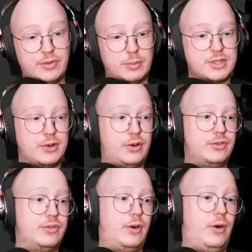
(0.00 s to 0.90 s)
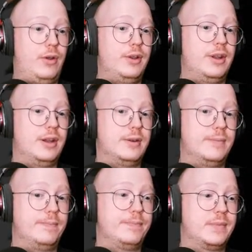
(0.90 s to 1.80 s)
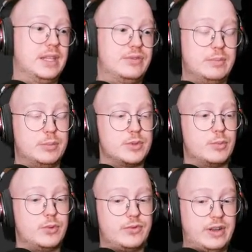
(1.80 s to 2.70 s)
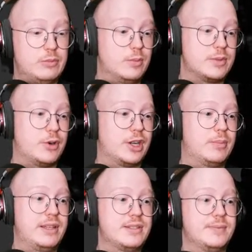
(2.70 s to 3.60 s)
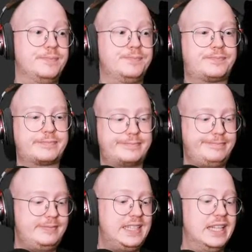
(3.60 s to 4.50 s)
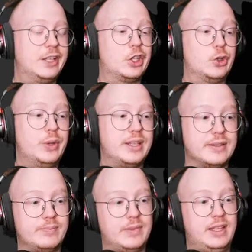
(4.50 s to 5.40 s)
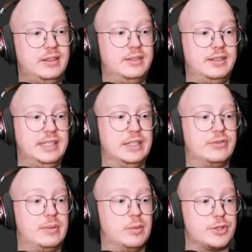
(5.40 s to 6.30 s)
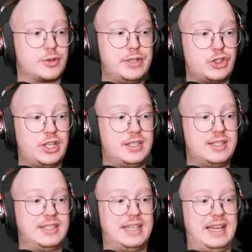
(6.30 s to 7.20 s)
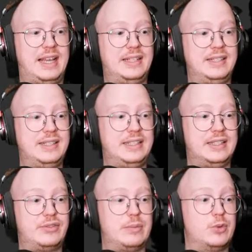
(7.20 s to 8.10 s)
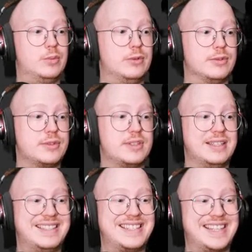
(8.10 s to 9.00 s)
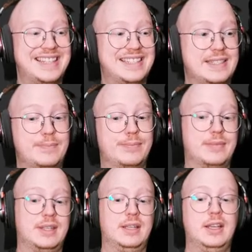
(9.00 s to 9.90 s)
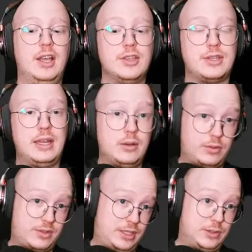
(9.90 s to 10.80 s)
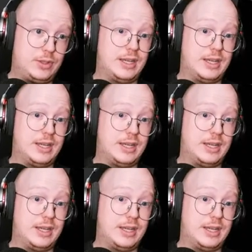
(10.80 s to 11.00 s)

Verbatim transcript: 50% off on um, the FlippedNormals, FlippedNormals marketplace, including the FlippedNormals creature kit and the FlippedNormals uh, skin kit. So yeah, see you